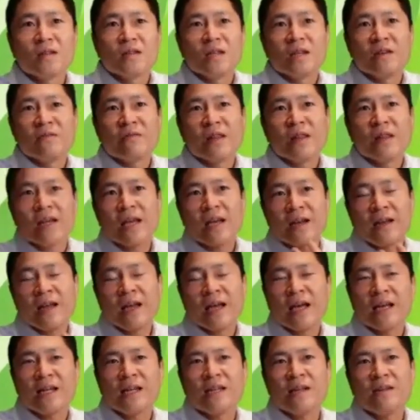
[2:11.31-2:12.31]
If they
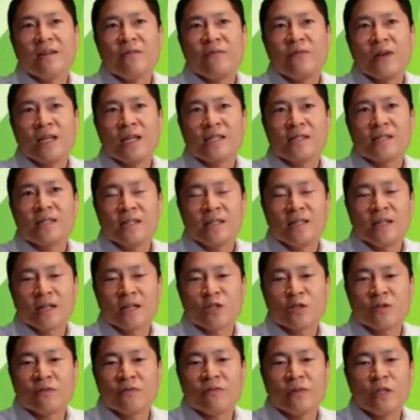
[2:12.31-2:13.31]
had a face
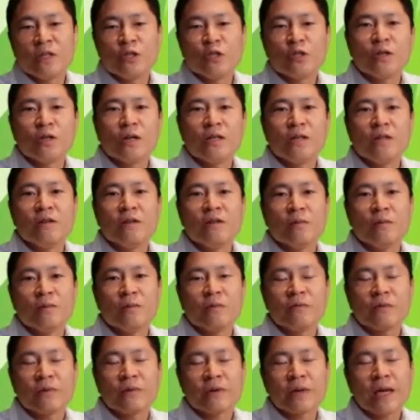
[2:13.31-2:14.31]
detection feature on their
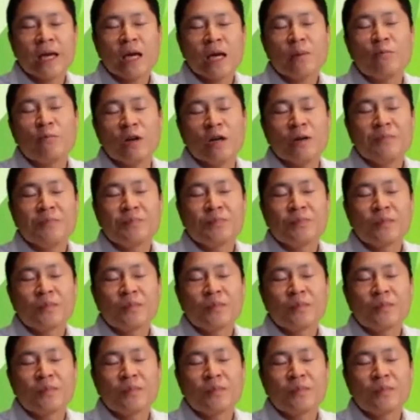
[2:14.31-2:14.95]
camera,